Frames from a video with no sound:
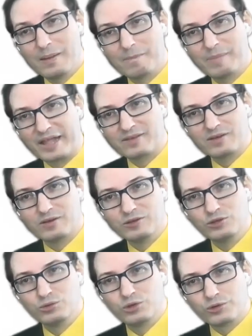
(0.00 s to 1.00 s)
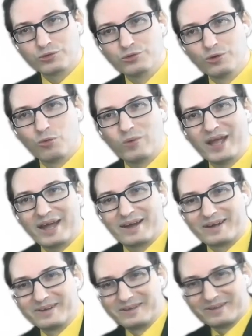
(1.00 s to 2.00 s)
but you don't know
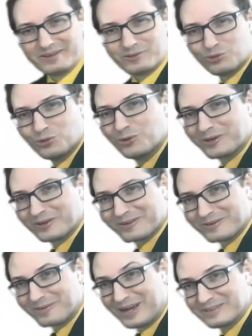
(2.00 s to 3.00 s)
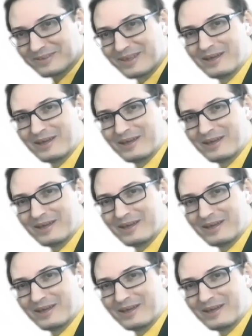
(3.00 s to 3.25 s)
where to look, right?